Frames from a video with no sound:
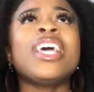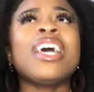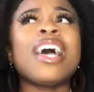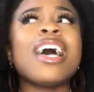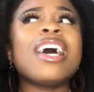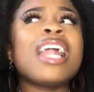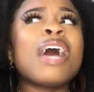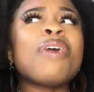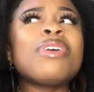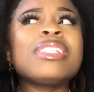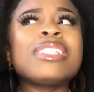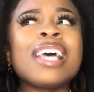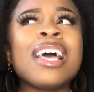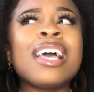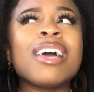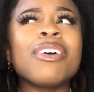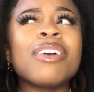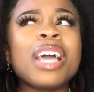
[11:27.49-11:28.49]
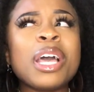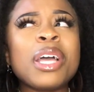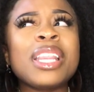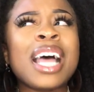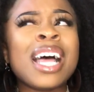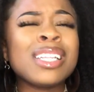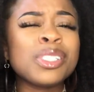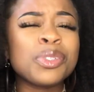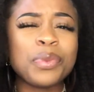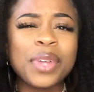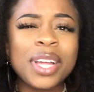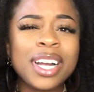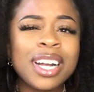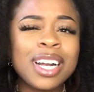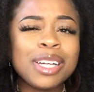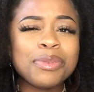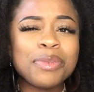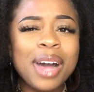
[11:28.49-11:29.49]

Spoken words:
And I was like, okay, that's weird.